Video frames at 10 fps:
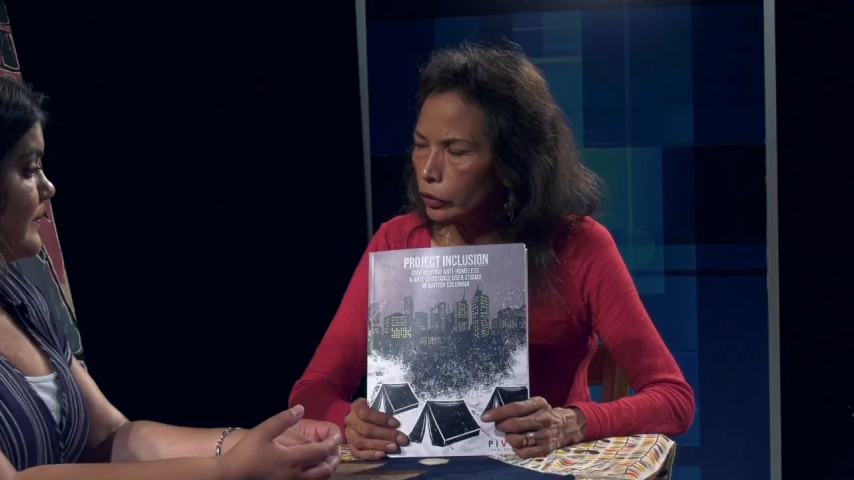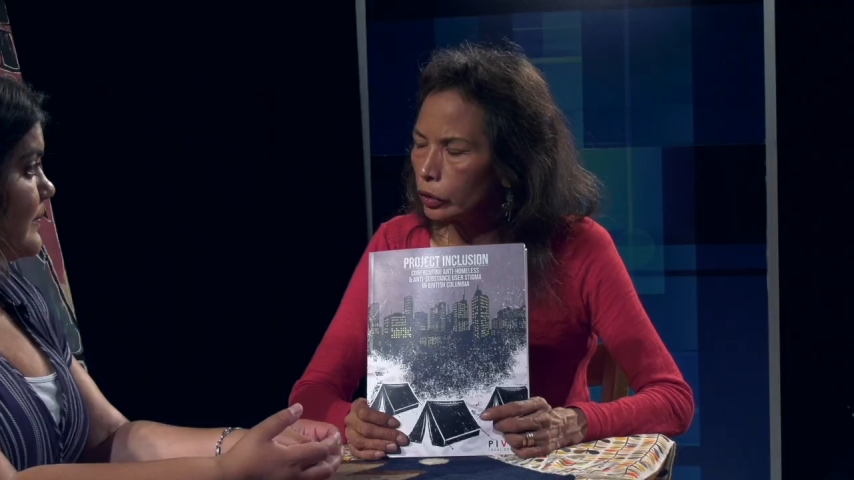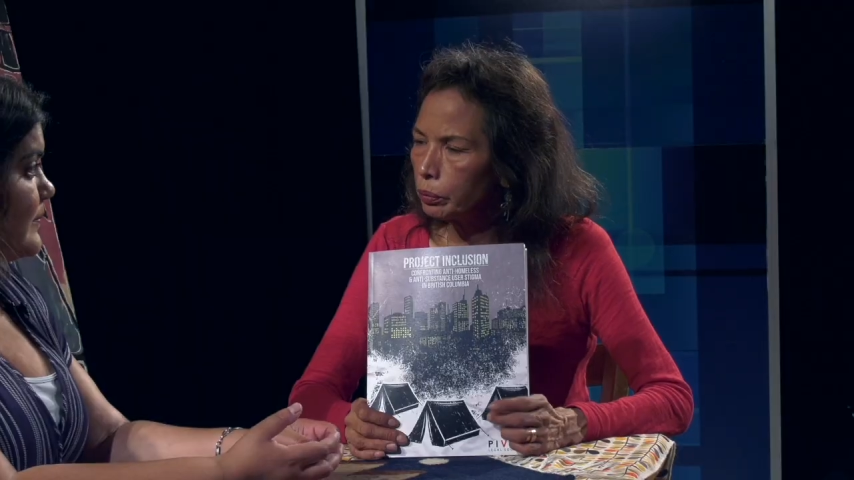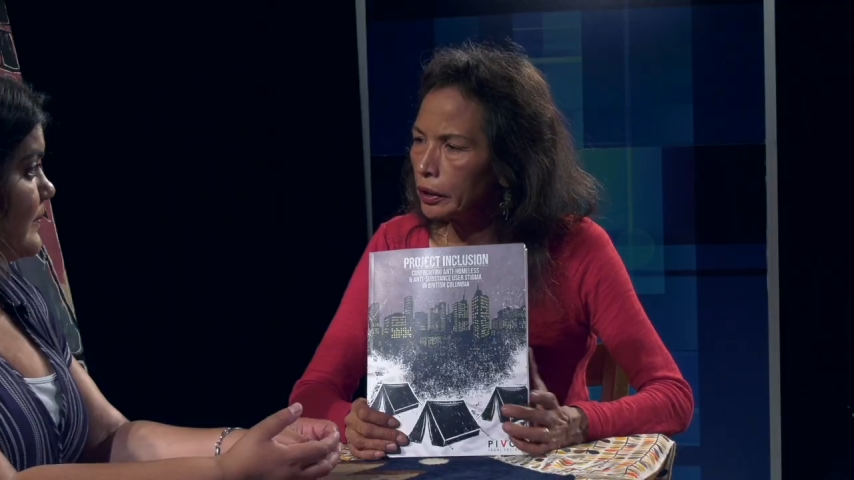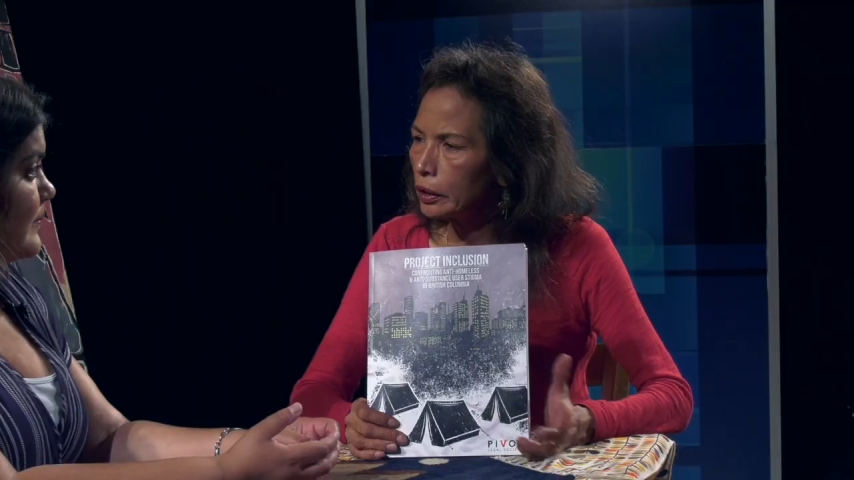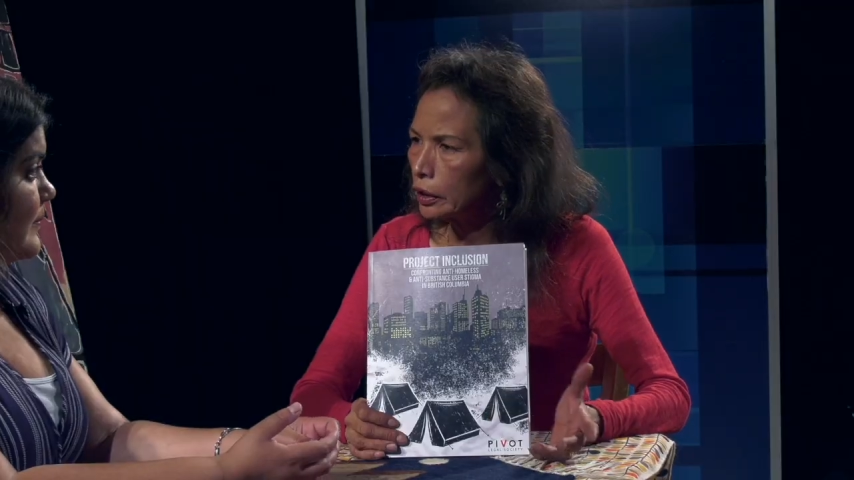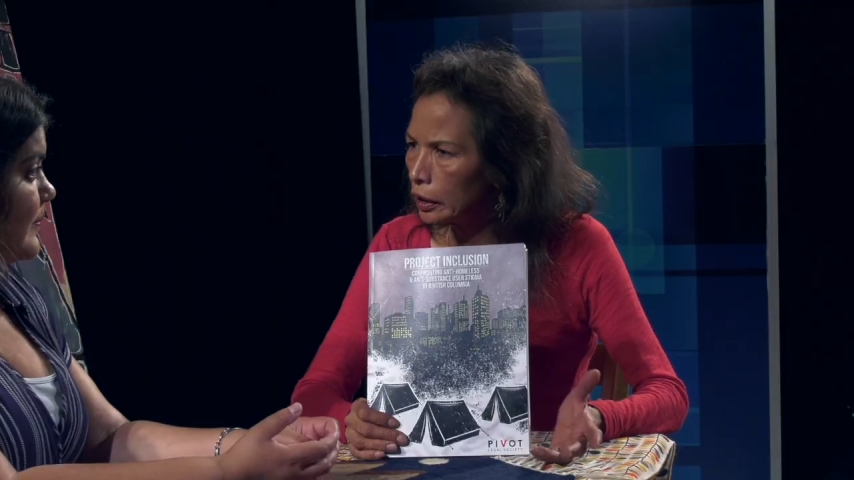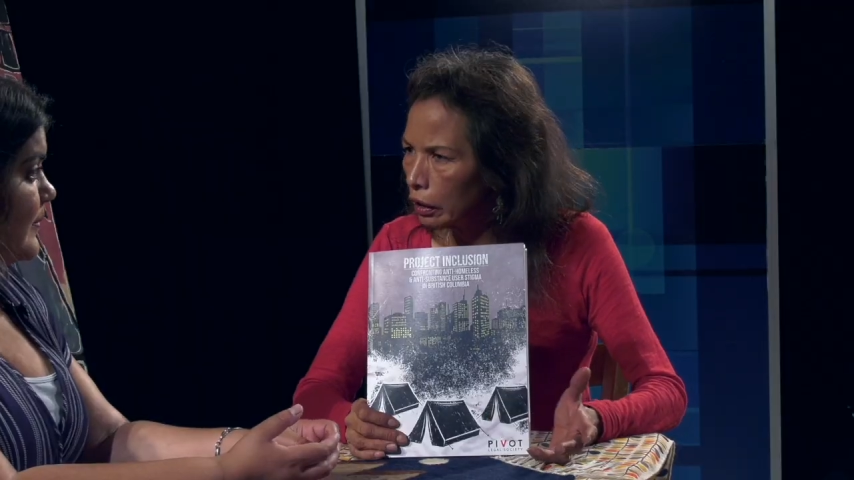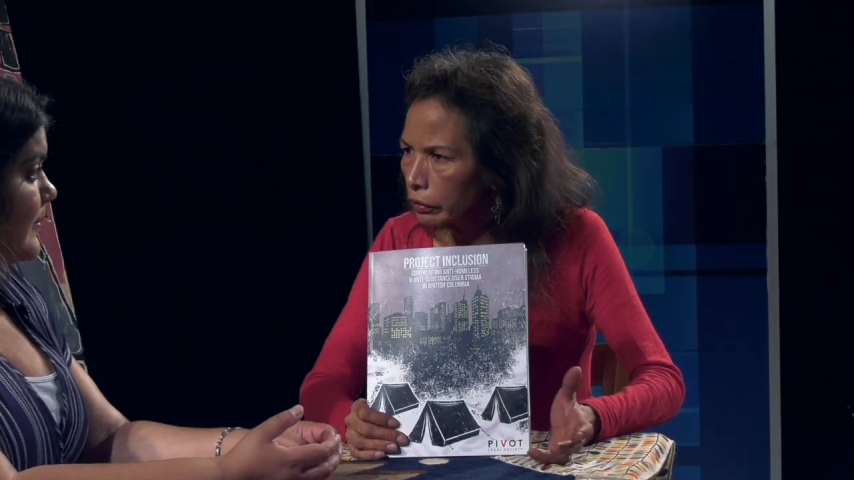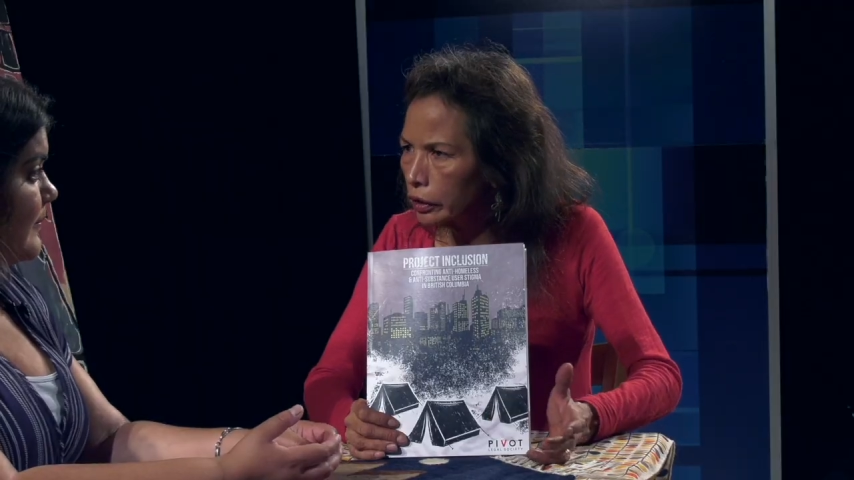you'll be
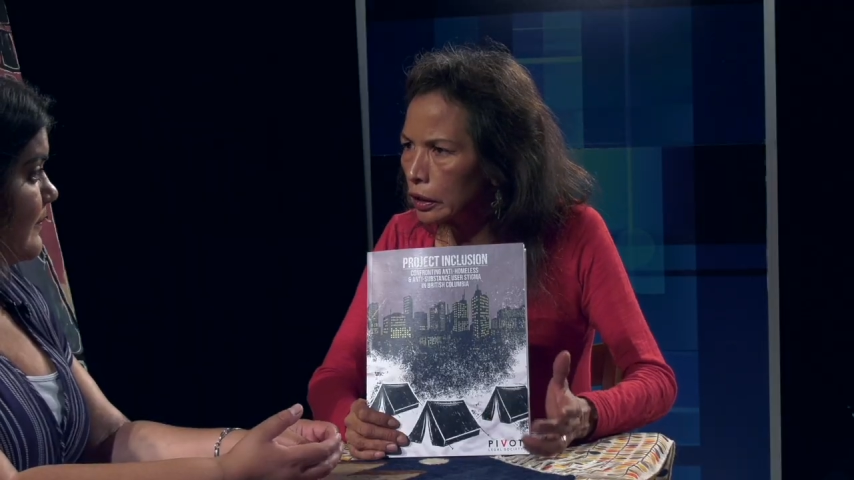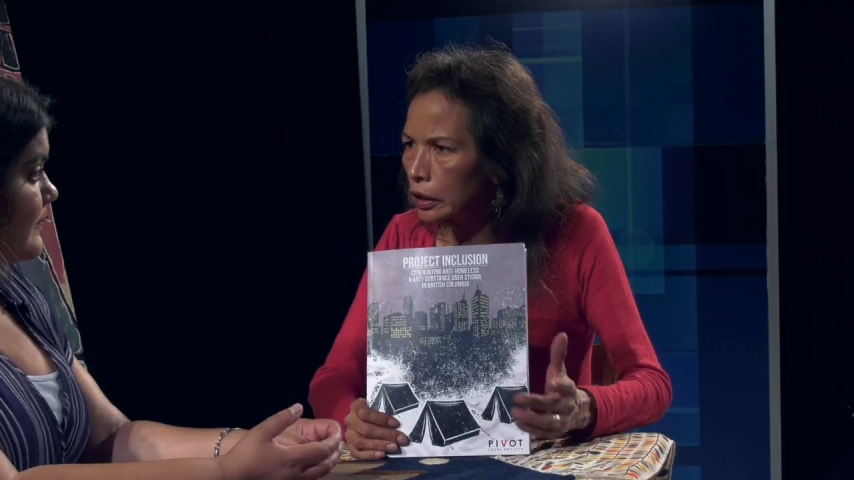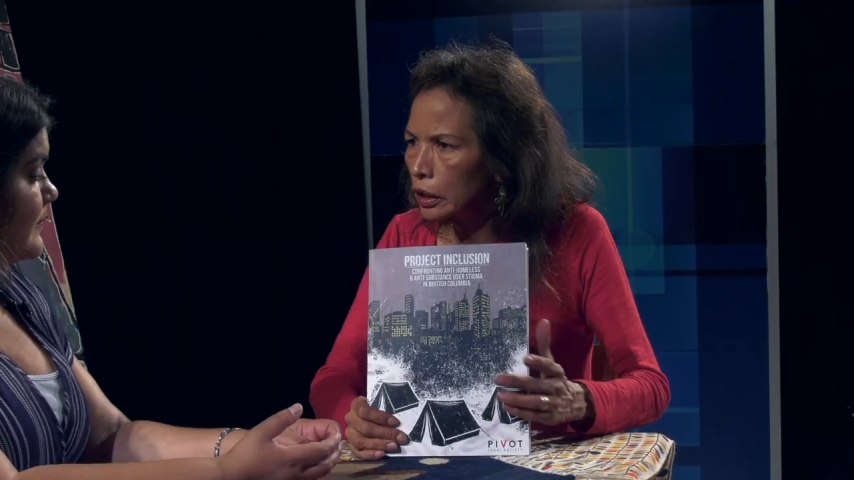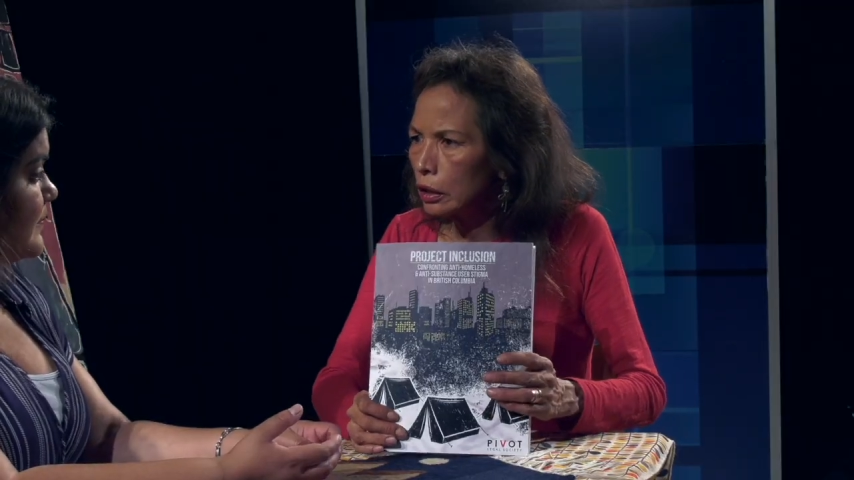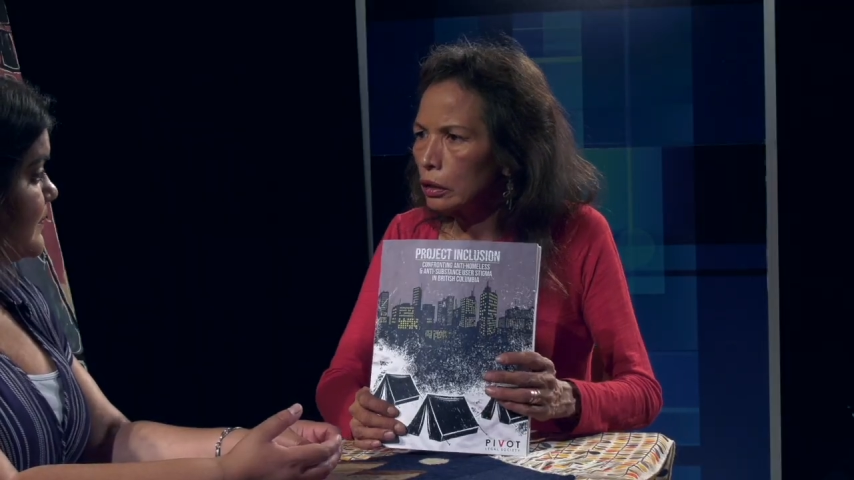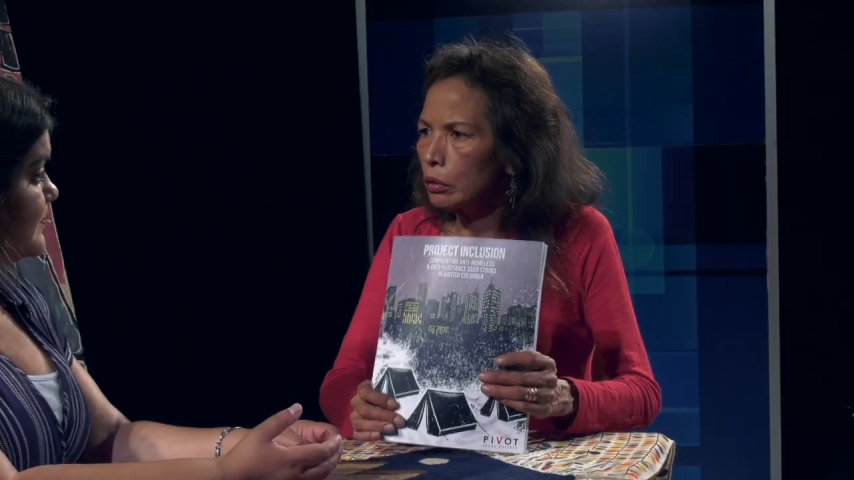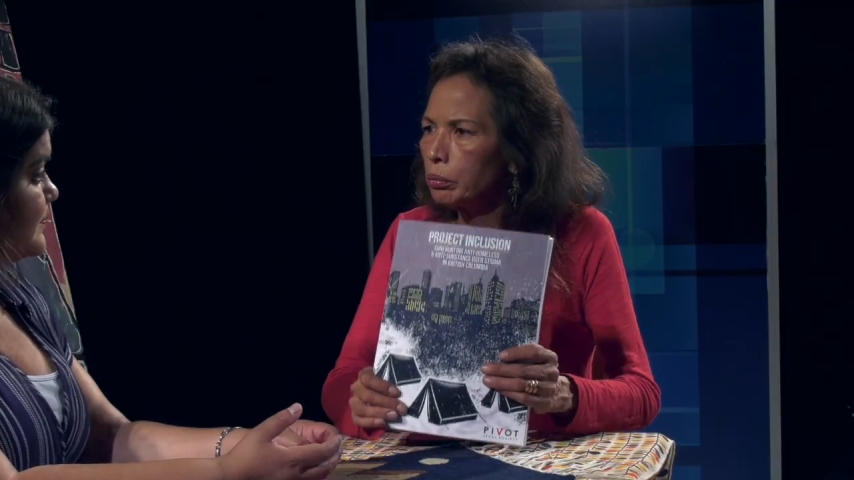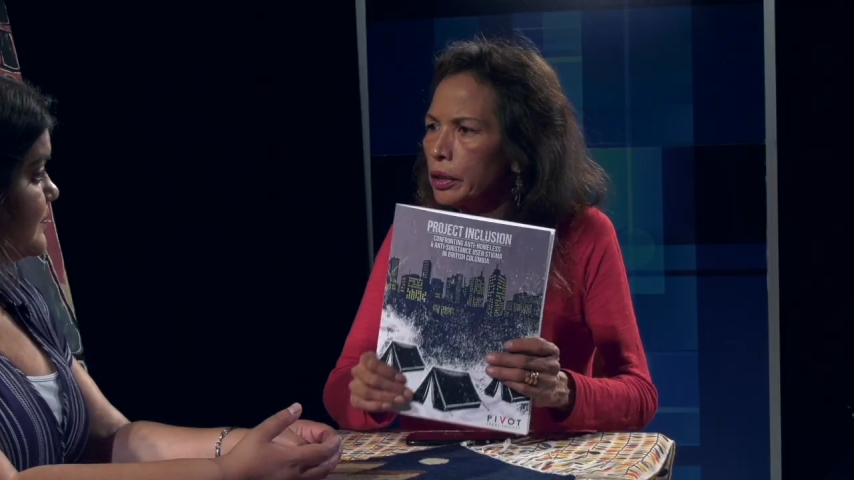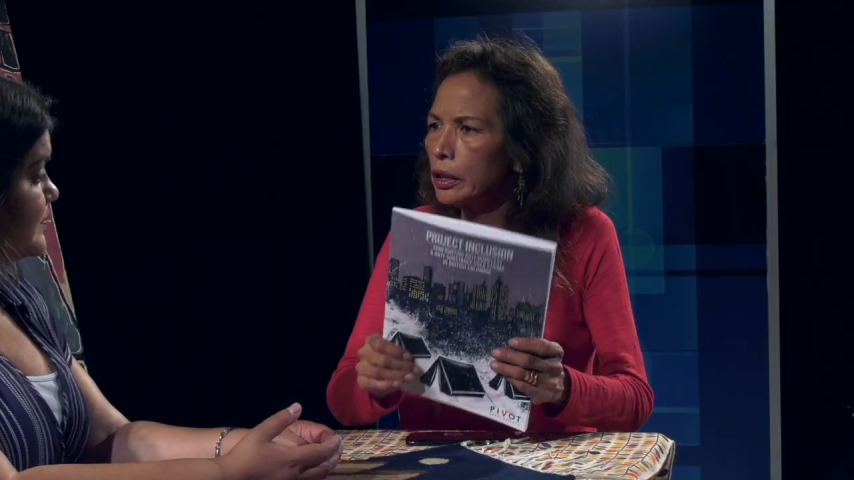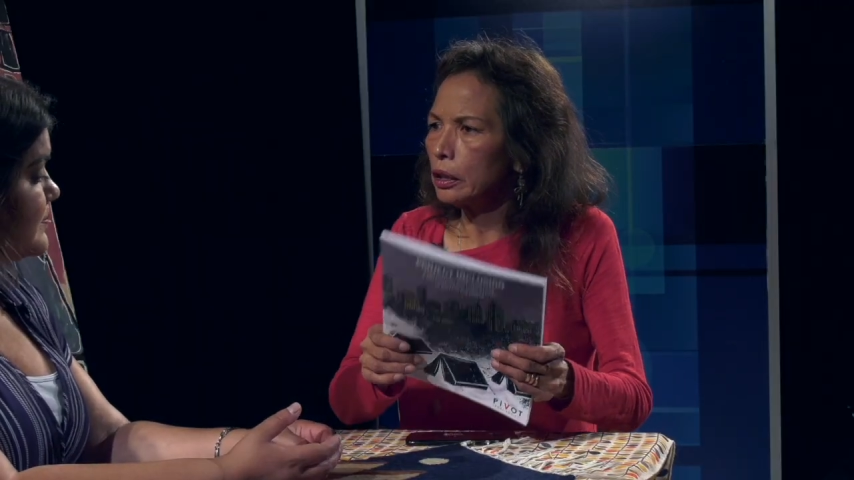covering a little
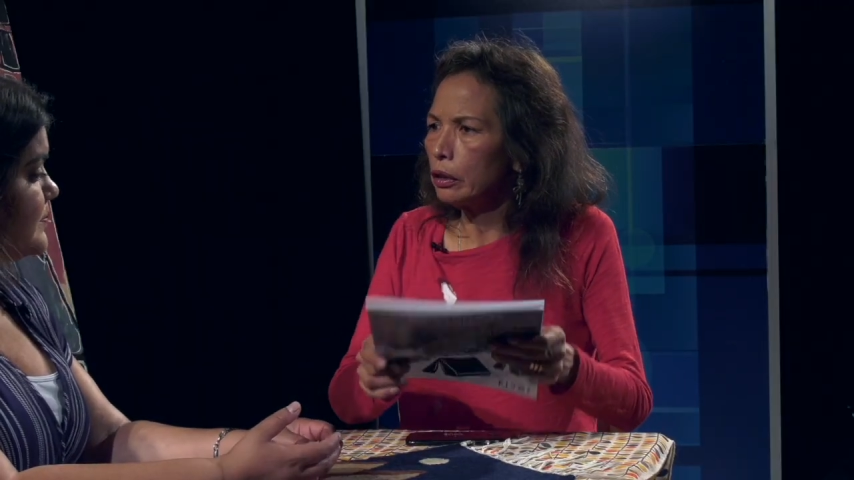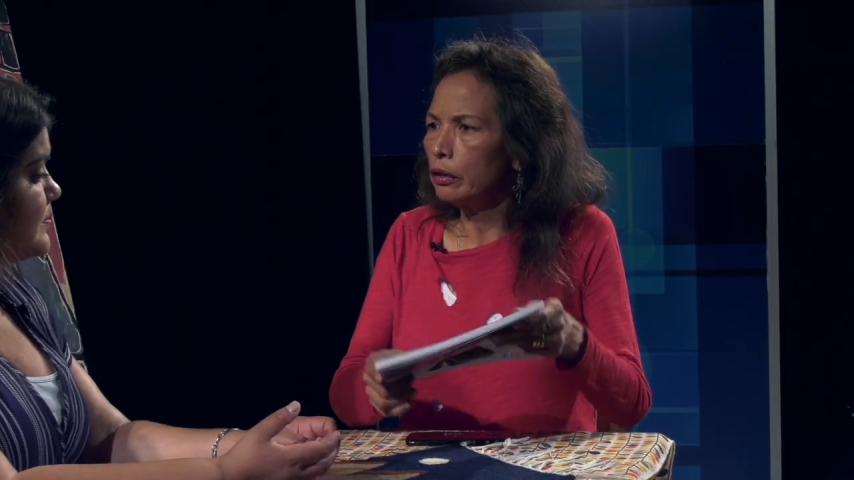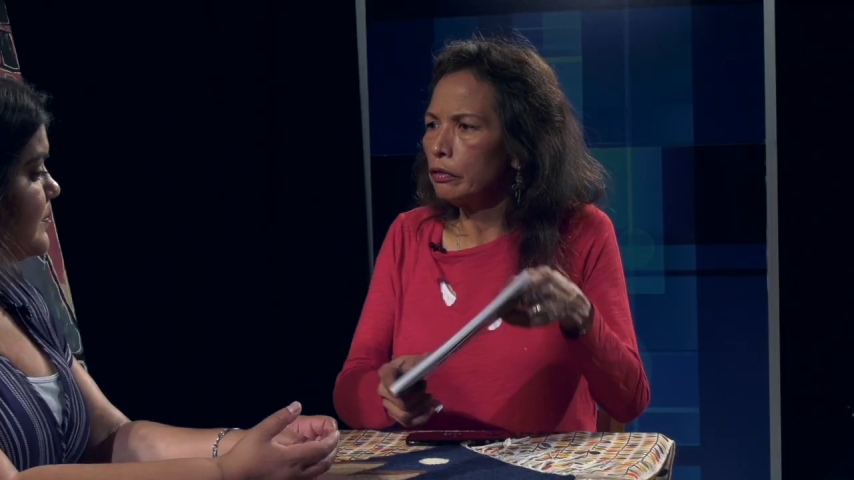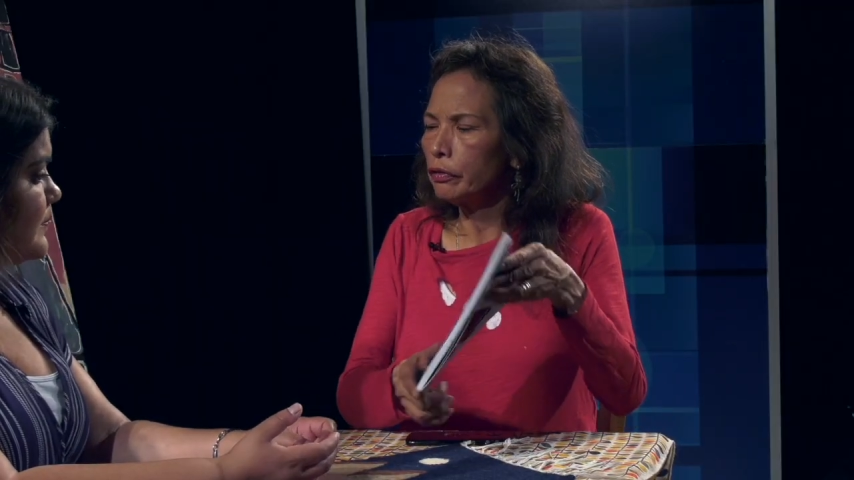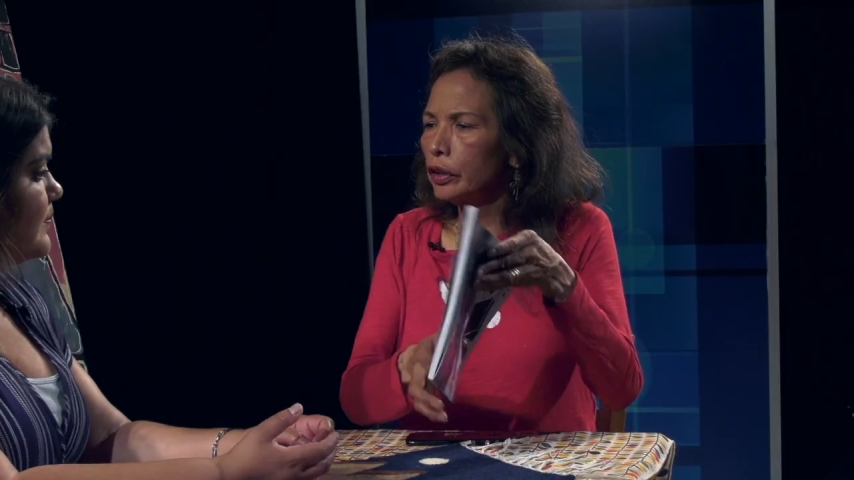bit of